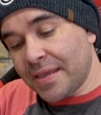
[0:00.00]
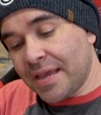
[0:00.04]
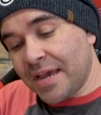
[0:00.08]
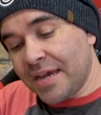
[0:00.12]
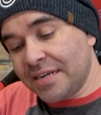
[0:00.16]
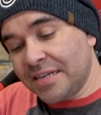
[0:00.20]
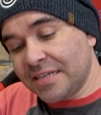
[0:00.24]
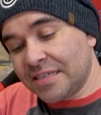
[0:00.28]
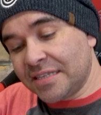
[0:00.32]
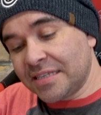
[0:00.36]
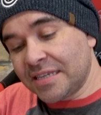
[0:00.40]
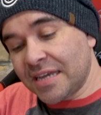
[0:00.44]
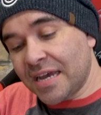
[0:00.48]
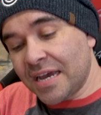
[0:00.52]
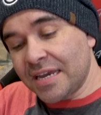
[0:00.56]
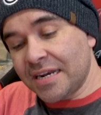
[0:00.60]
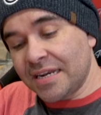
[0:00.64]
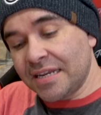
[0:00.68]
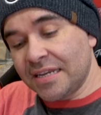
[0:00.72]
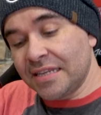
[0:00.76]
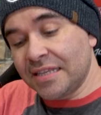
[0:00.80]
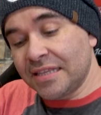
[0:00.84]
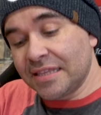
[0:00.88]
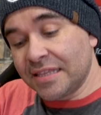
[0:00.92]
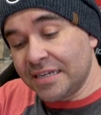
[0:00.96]
I
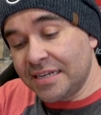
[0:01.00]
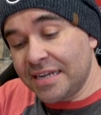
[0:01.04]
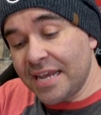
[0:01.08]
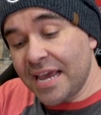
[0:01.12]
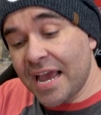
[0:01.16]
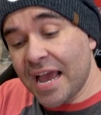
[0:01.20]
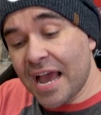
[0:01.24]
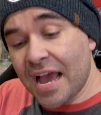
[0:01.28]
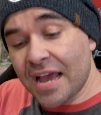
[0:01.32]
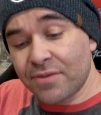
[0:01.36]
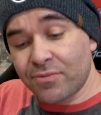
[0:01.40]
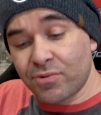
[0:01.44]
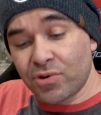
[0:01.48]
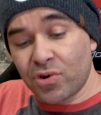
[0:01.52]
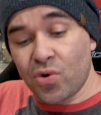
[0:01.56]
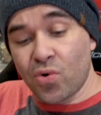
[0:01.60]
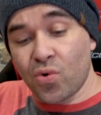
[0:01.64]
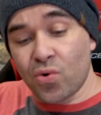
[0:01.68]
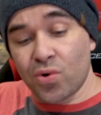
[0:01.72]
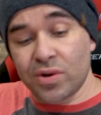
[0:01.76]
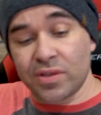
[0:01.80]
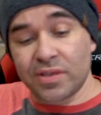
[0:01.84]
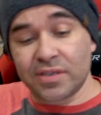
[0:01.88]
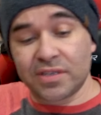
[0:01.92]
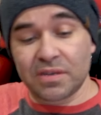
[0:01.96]
decided, the day I
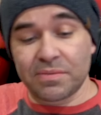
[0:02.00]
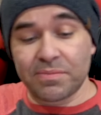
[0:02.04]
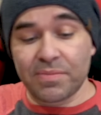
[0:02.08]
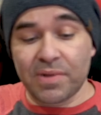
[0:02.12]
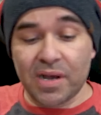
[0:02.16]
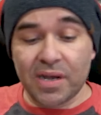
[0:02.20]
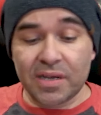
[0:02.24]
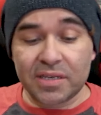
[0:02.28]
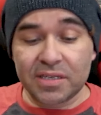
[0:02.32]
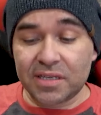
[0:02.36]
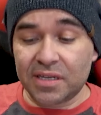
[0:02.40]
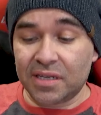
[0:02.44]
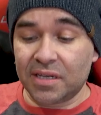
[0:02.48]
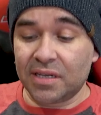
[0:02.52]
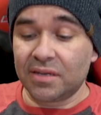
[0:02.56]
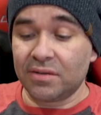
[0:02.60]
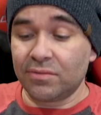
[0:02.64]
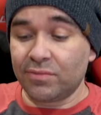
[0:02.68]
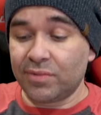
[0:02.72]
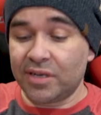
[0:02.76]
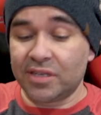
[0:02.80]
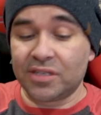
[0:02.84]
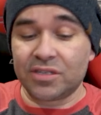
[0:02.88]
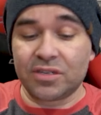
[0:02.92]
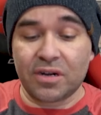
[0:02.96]
recorded this unboxing,
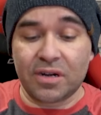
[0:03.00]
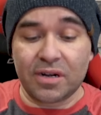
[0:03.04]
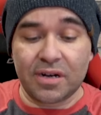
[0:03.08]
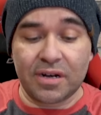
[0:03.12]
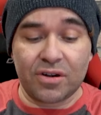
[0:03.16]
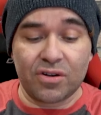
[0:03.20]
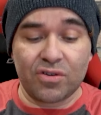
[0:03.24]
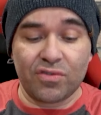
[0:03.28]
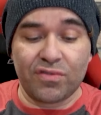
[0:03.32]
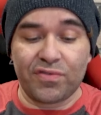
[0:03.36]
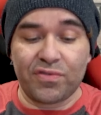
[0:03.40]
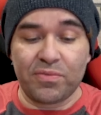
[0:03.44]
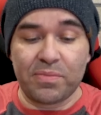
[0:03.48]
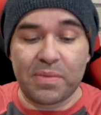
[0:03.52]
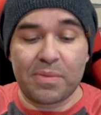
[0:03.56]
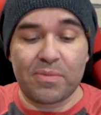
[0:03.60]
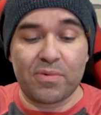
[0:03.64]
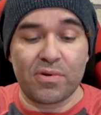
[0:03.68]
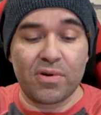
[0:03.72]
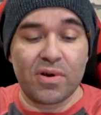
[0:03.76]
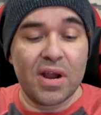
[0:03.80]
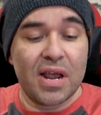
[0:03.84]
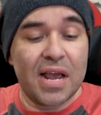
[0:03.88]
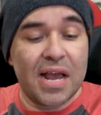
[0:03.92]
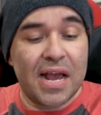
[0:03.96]
when I started, I don't know if you
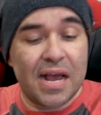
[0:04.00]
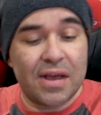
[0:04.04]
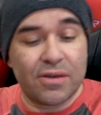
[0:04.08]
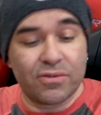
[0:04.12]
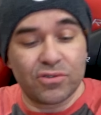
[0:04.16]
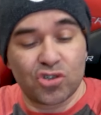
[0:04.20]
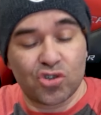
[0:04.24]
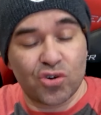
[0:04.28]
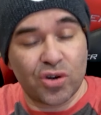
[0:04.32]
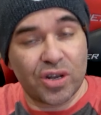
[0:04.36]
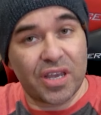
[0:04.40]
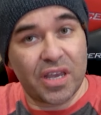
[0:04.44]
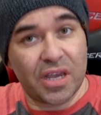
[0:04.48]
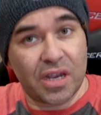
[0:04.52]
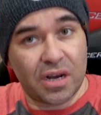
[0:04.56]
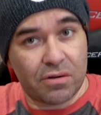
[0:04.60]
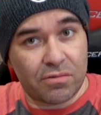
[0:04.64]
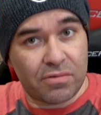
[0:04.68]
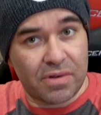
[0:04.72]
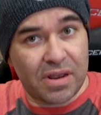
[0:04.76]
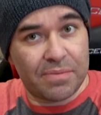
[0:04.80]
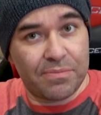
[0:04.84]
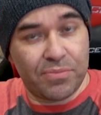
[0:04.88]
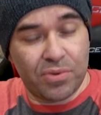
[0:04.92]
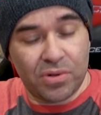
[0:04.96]
remember, I was drinking a
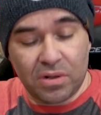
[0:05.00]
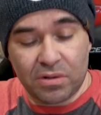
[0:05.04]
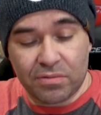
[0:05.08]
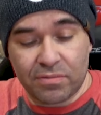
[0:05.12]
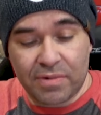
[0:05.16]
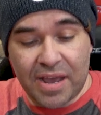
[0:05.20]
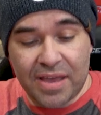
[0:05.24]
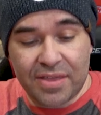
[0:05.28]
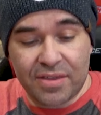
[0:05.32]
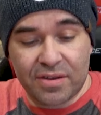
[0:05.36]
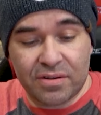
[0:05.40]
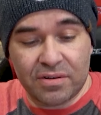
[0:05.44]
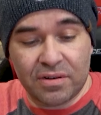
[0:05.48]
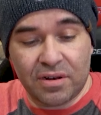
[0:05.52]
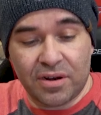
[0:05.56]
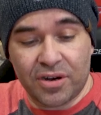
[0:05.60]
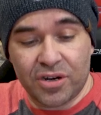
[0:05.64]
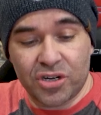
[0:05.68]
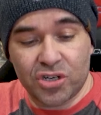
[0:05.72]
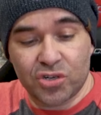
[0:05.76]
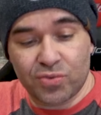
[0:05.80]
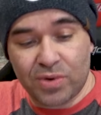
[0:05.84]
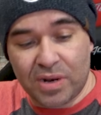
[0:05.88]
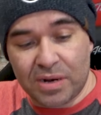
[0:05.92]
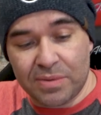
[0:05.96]
Red Bull, a rather
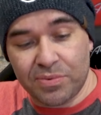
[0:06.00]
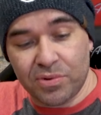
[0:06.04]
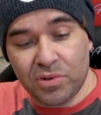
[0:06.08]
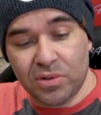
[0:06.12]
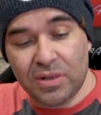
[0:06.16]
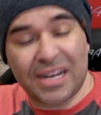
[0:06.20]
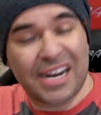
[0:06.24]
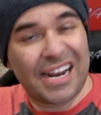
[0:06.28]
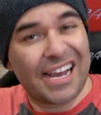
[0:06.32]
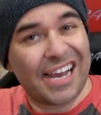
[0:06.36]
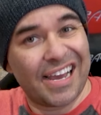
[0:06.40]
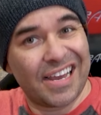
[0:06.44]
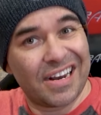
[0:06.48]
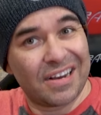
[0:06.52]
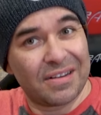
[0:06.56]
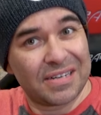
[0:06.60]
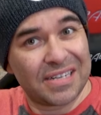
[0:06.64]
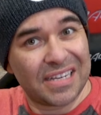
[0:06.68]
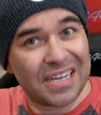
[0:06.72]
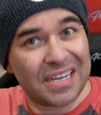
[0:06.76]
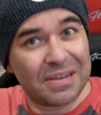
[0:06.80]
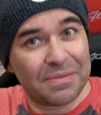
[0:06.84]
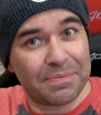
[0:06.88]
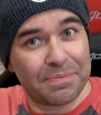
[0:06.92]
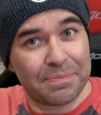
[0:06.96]
large Red Bull, and I had a
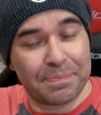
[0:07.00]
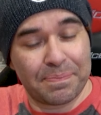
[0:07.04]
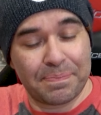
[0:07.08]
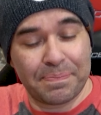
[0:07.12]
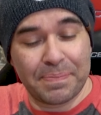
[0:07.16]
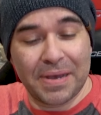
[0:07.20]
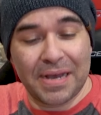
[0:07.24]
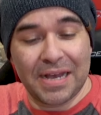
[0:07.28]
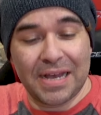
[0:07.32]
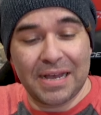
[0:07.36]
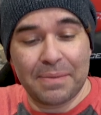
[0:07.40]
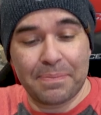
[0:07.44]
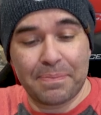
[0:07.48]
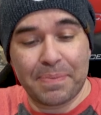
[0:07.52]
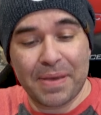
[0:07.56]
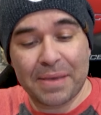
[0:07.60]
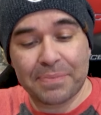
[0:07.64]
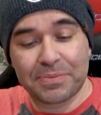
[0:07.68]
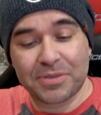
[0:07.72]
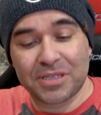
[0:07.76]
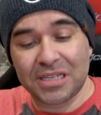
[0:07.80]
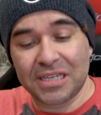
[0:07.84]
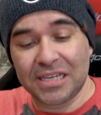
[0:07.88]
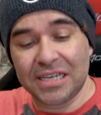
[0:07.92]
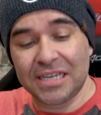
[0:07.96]
Diet
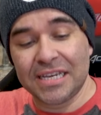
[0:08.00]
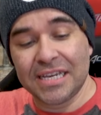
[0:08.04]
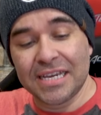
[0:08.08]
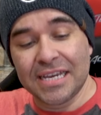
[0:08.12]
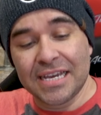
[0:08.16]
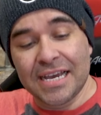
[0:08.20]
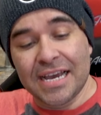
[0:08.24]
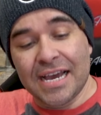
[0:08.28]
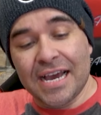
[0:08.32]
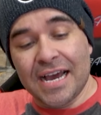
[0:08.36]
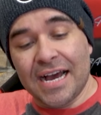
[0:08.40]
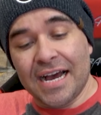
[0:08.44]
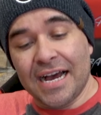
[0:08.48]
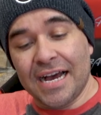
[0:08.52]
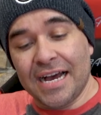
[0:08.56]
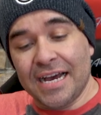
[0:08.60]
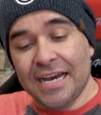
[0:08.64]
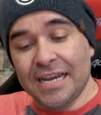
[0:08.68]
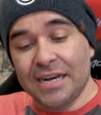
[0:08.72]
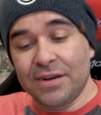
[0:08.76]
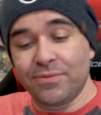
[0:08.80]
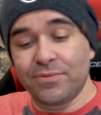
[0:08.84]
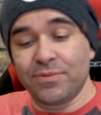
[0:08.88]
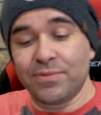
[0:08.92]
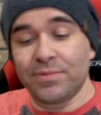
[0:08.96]
Pepsi.
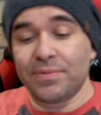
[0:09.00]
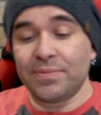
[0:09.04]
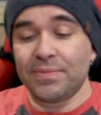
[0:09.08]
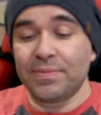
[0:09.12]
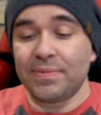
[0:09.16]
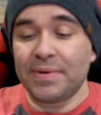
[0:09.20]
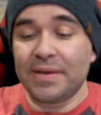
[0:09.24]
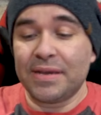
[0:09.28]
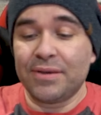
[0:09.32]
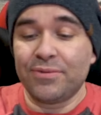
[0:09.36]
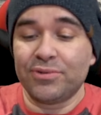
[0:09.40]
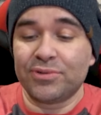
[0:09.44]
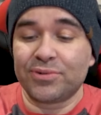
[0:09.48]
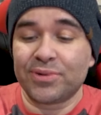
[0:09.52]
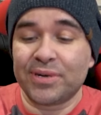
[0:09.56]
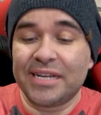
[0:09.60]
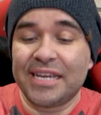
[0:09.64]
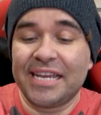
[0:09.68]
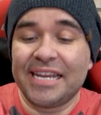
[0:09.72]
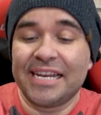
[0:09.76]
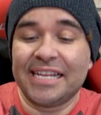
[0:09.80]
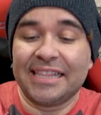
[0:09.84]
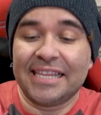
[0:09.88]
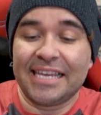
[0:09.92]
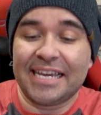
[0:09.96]
And it was already
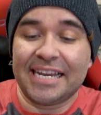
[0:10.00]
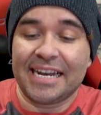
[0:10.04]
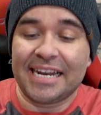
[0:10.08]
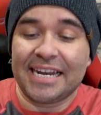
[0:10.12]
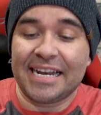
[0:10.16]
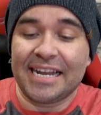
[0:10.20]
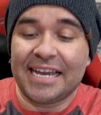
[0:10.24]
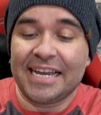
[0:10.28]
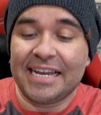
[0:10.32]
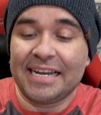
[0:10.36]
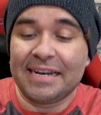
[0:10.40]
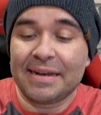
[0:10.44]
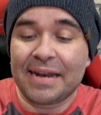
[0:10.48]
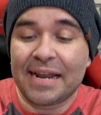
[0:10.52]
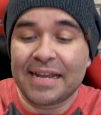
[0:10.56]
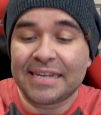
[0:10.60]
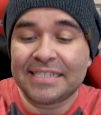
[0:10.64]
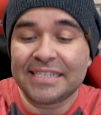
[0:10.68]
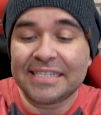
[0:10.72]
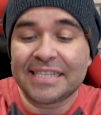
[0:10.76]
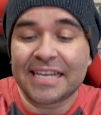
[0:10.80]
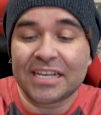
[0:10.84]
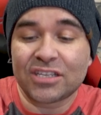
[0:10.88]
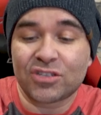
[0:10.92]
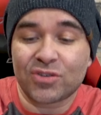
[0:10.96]
getting late at night, and I
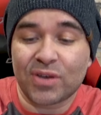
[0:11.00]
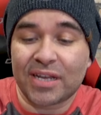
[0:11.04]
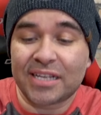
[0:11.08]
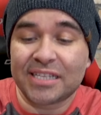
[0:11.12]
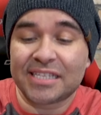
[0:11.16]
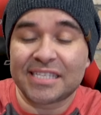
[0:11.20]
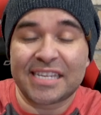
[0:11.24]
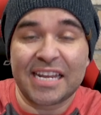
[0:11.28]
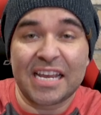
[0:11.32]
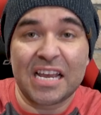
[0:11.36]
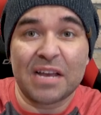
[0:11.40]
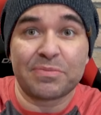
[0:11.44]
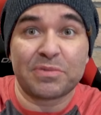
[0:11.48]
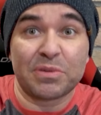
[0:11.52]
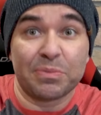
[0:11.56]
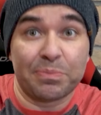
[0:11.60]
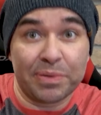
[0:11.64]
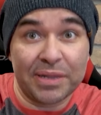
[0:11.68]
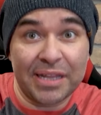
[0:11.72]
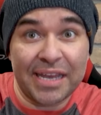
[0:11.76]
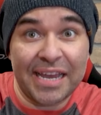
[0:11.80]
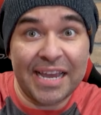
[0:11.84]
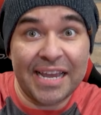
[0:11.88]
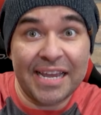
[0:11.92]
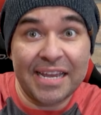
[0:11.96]
did that so I could stay up to
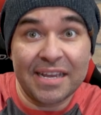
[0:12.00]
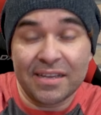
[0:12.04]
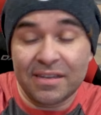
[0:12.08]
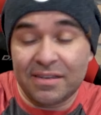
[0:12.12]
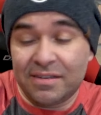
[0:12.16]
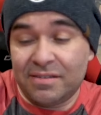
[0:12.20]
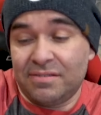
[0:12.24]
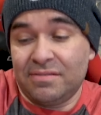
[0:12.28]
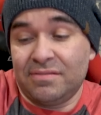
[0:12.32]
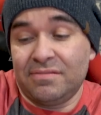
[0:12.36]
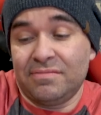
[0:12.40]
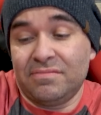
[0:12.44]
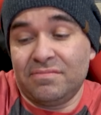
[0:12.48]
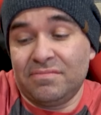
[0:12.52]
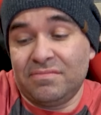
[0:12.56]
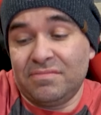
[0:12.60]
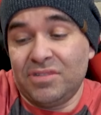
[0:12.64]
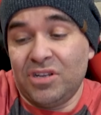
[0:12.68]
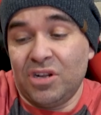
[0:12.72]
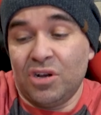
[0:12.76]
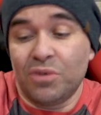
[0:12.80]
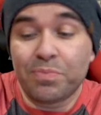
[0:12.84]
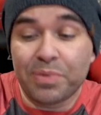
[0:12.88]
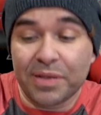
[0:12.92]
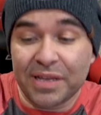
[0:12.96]
play
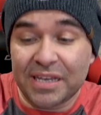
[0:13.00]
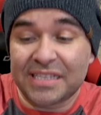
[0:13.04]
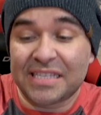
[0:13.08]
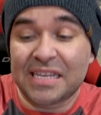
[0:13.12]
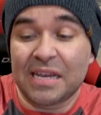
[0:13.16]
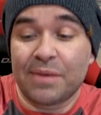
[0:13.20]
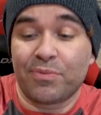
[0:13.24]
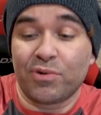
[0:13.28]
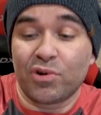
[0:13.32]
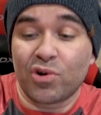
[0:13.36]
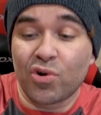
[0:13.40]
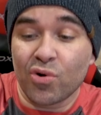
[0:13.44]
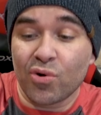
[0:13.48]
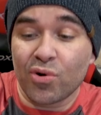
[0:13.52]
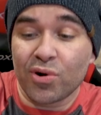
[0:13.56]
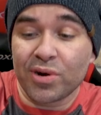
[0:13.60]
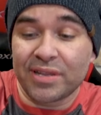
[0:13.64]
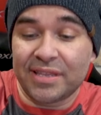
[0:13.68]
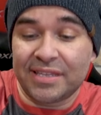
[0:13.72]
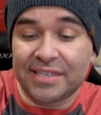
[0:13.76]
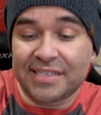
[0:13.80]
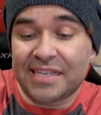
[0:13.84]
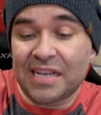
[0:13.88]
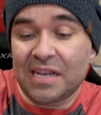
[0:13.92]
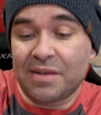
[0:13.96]
you know, play, save, record,
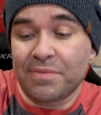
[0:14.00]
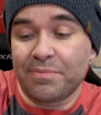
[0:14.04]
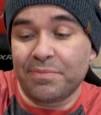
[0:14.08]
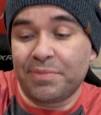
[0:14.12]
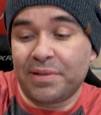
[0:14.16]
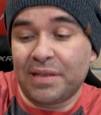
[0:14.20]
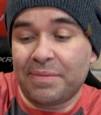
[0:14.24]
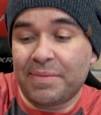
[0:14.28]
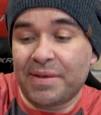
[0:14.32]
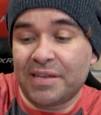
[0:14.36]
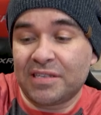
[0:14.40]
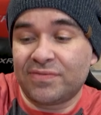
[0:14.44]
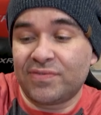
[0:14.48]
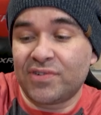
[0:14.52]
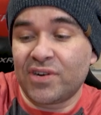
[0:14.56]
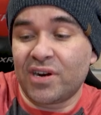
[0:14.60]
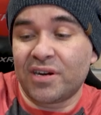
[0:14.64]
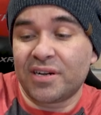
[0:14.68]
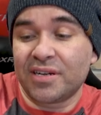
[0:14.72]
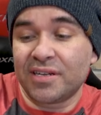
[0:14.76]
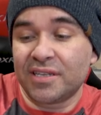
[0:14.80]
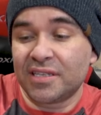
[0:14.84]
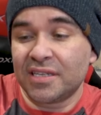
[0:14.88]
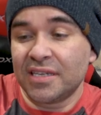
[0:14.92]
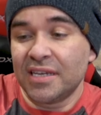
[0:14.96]
and then stay up and play Massive
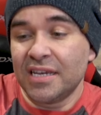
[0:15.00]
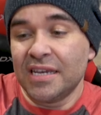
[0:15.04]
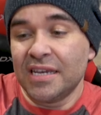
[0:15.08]
Darkness,